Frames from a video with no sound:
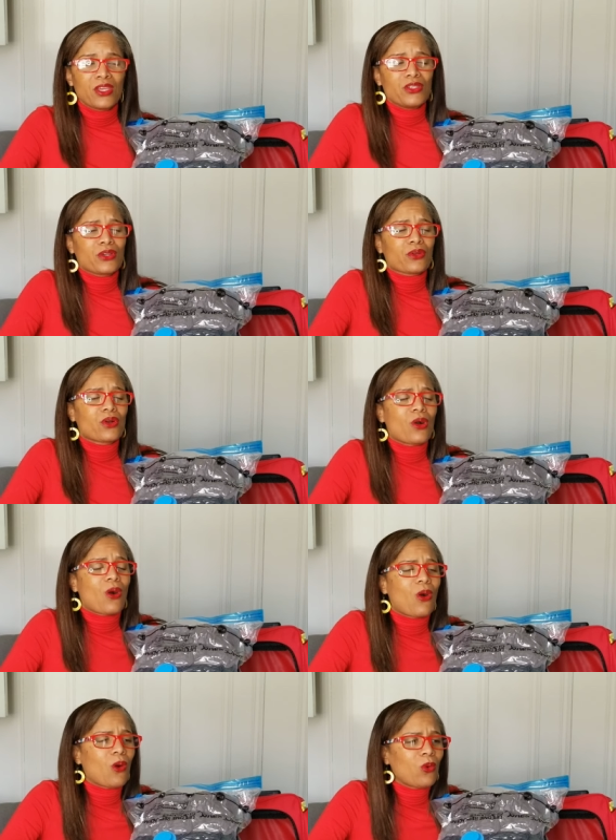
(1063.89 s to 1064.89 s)
you're
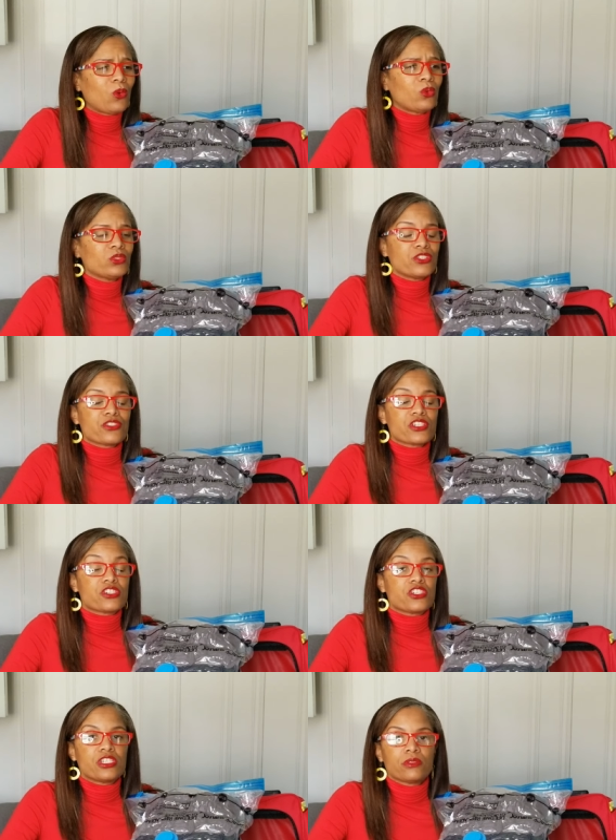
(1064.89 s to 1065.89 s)
cold, you're
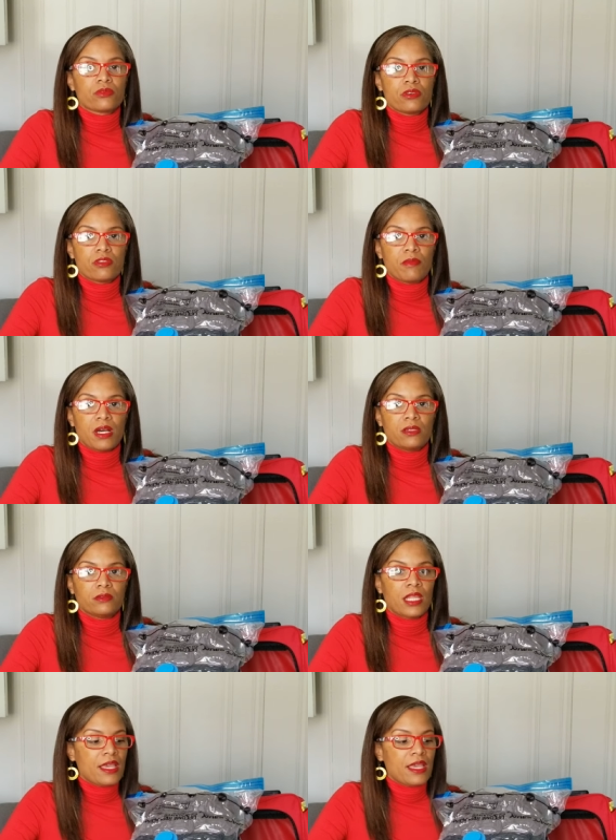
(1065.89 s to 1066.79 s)
just chilled to the bone,